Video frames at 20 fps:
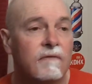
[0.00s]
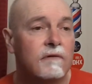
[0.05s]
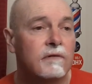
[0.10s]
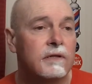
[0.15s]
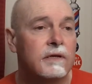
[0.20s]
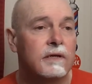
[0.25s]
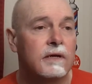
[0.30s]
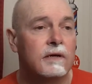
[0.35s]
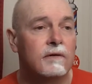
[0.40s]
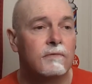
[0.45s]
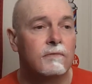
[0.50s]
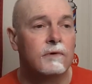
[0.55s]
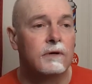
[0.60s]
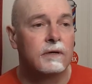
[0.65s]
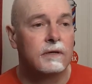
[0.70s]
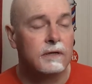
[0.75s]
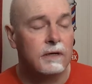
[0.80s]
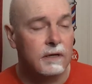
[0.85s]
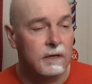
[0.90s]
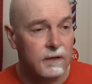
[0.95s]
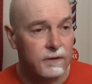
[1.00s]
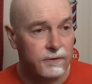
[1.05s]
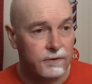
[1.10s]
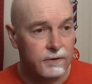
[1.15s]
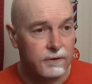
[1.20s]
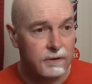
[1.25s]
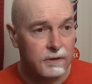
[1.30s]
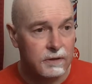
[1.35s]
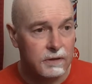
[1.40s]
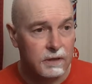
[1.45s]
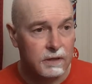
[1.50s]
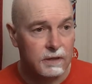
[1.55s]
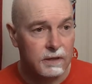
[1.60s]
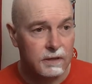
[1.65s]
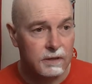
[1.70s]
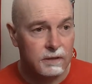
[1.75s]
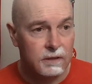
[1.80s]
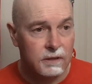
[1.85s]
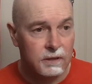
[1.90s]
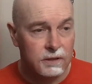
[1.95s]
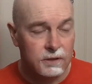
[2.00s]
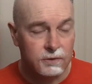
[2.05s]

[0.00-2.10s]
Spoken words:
I've only got one other